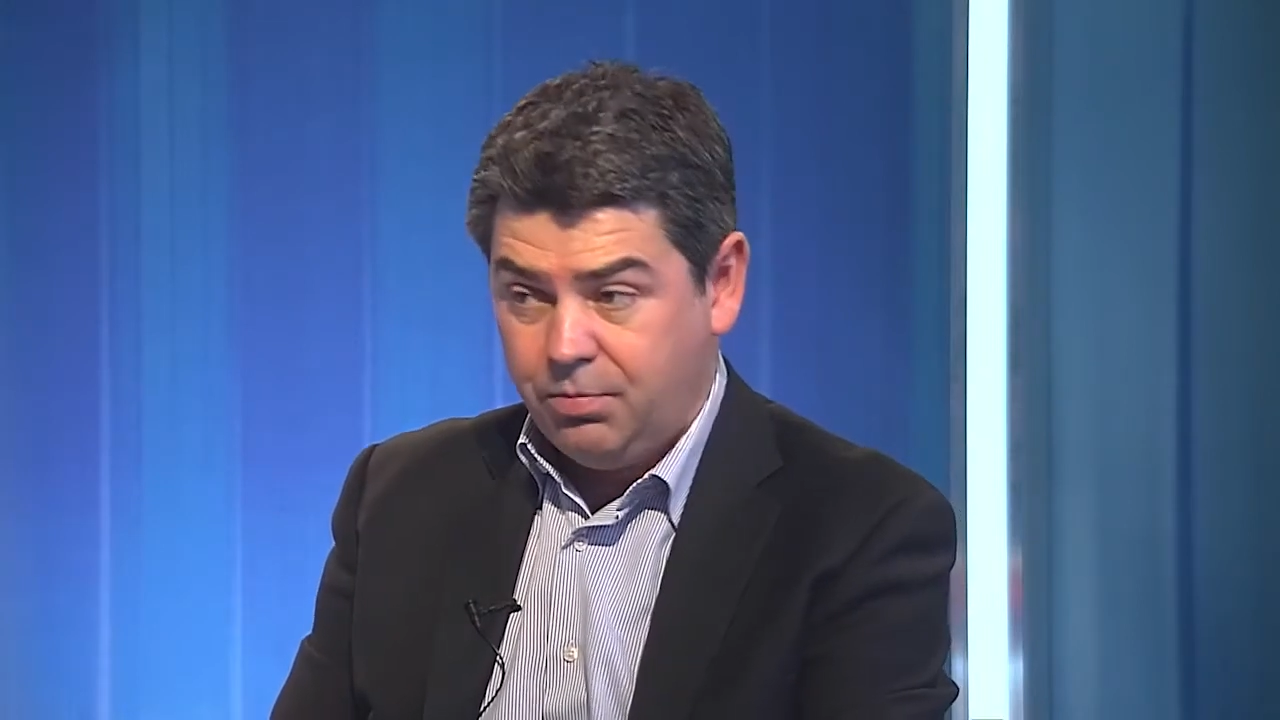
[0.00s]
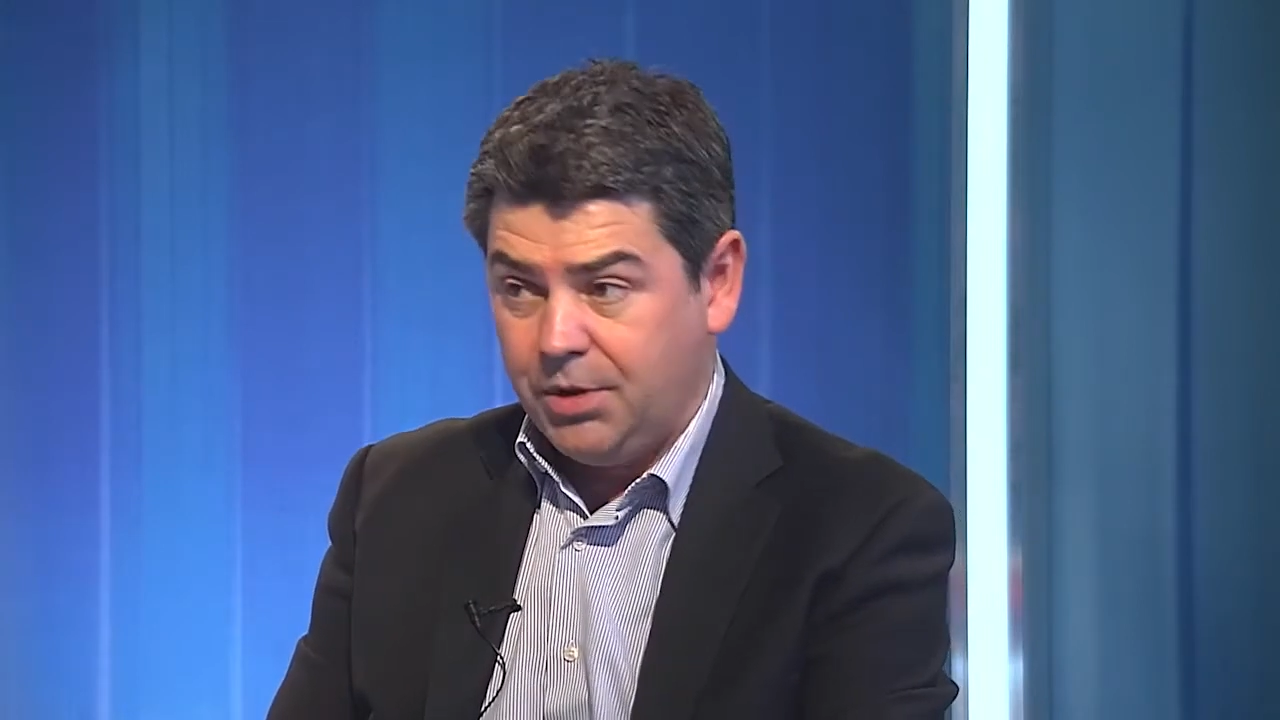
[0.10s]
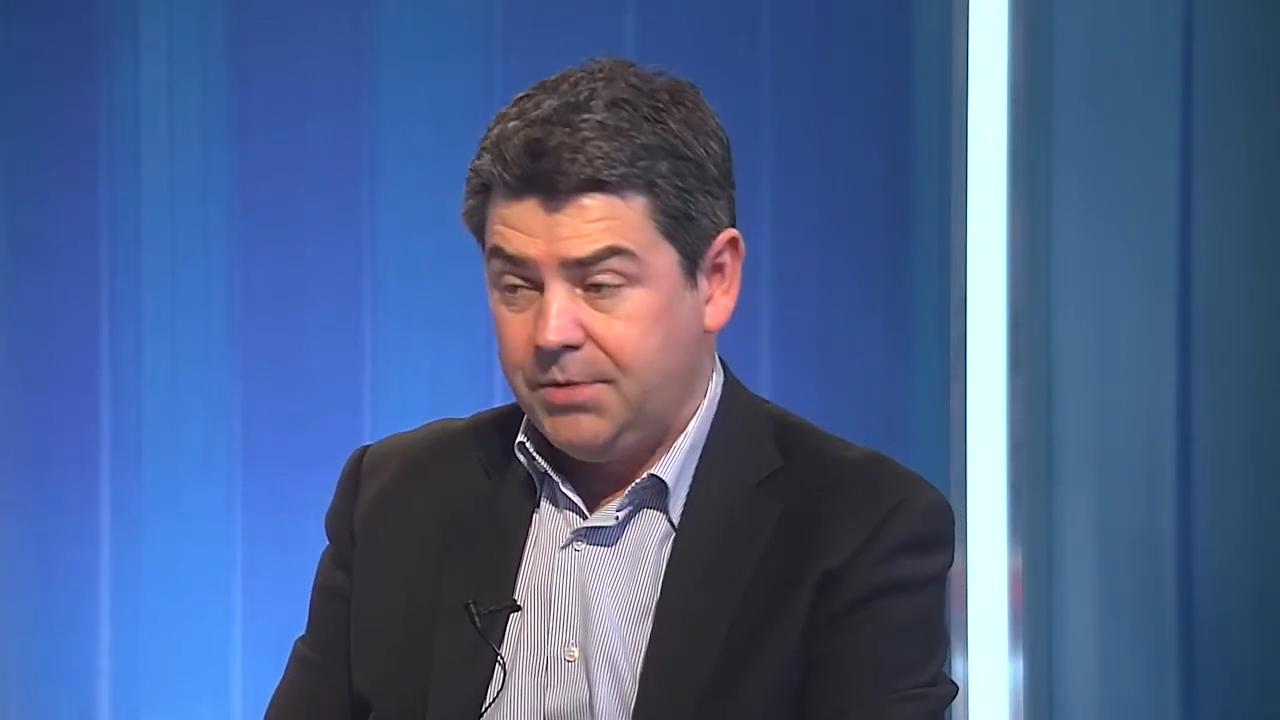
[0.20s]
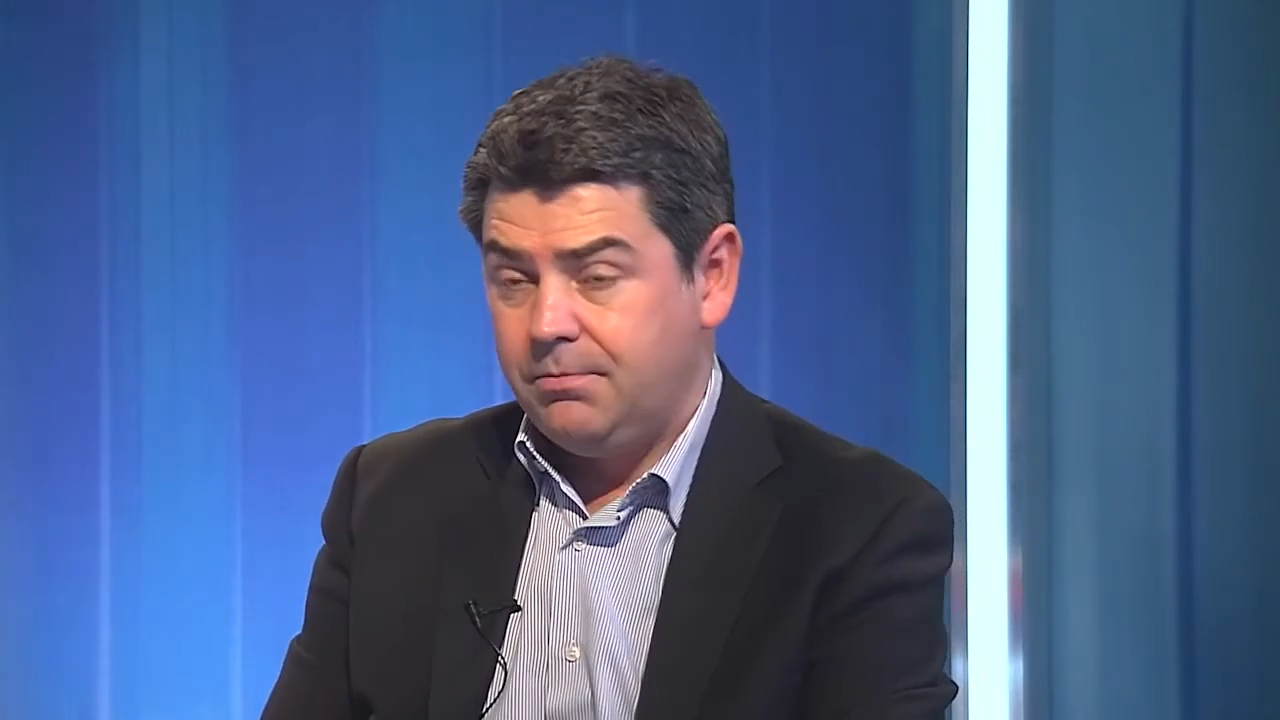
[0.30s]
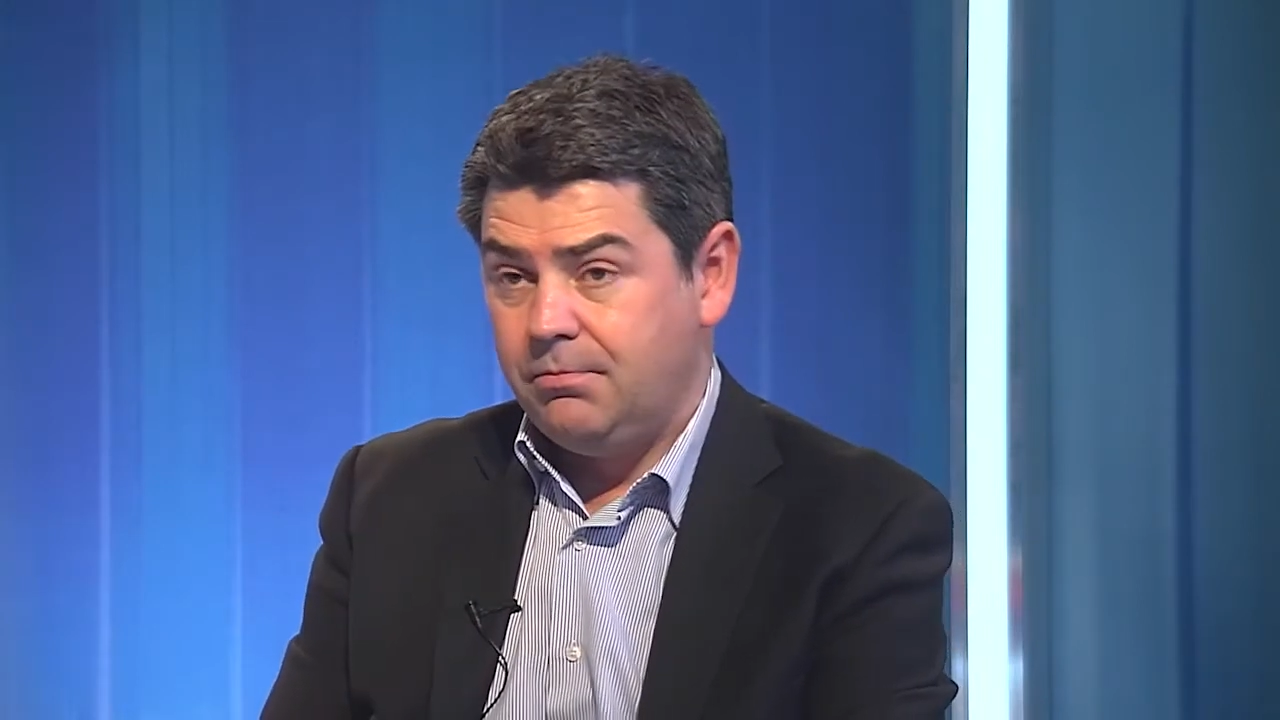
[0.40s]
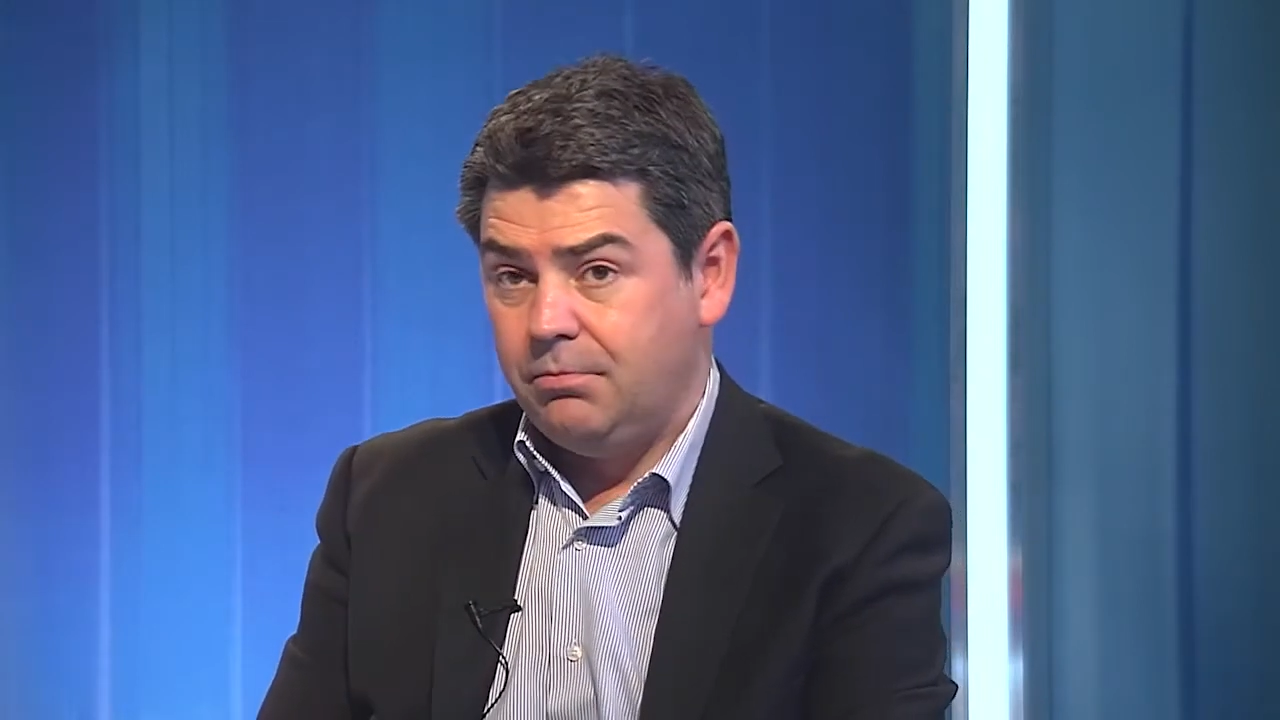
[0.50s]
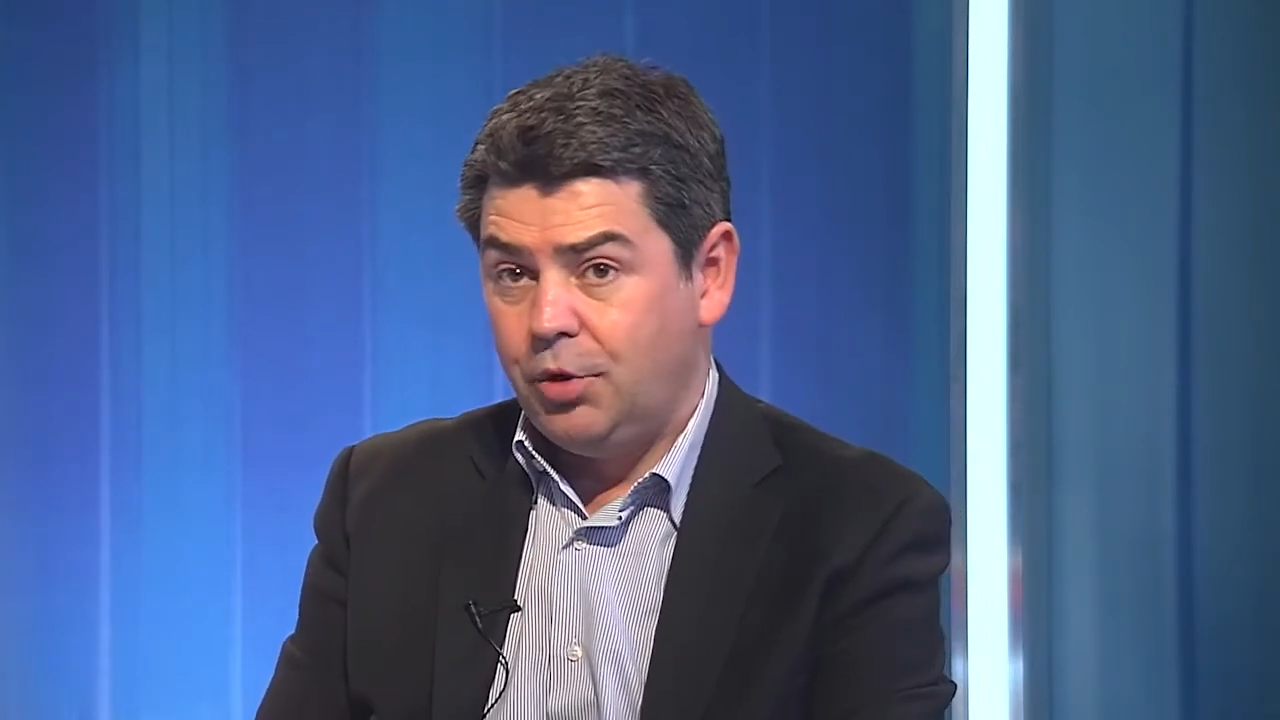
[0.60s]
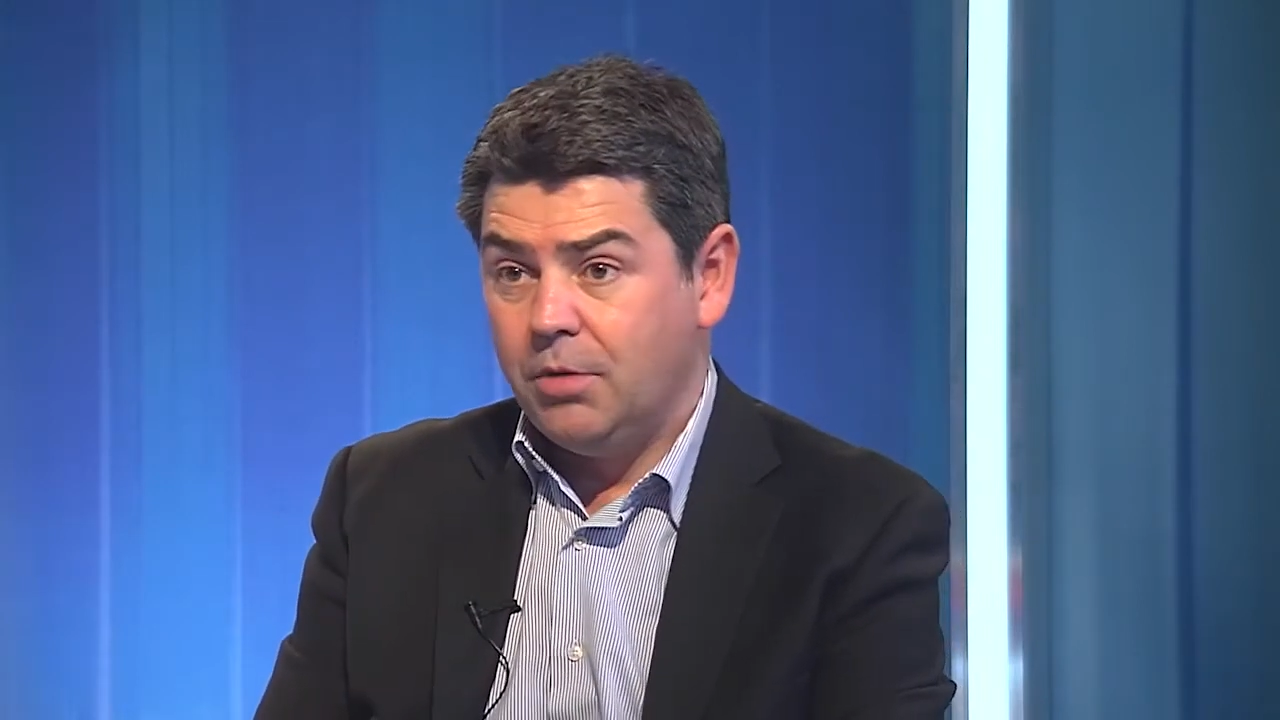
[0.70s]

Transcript: but more